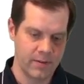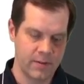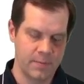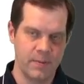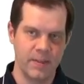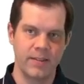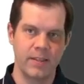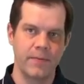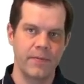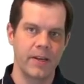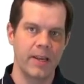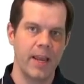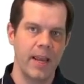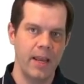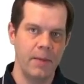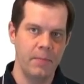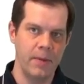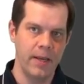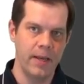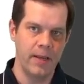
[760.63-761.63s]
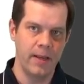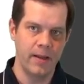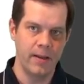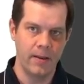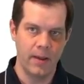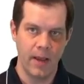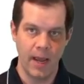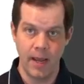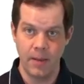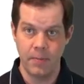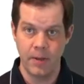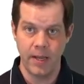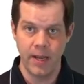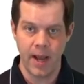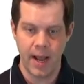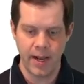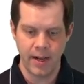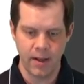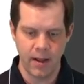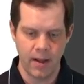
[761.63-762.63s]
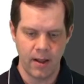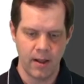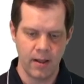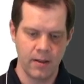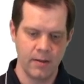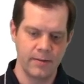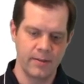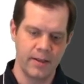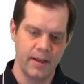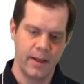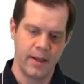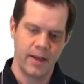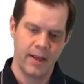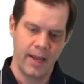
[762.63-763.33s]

specific AP, API calls,